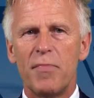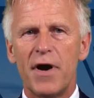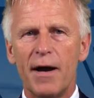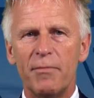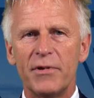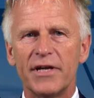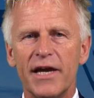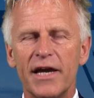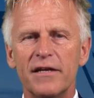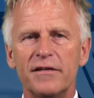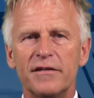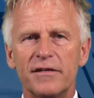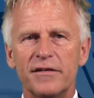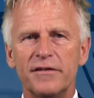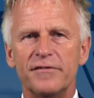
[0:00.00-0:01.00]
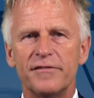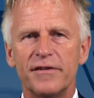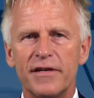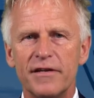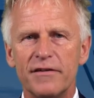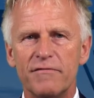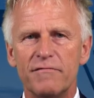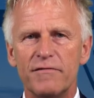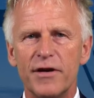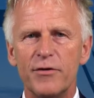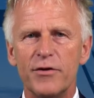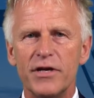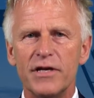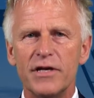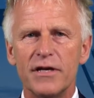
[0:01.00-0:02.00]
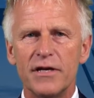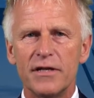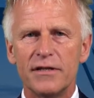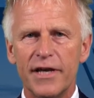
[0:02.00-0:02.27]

public entities is very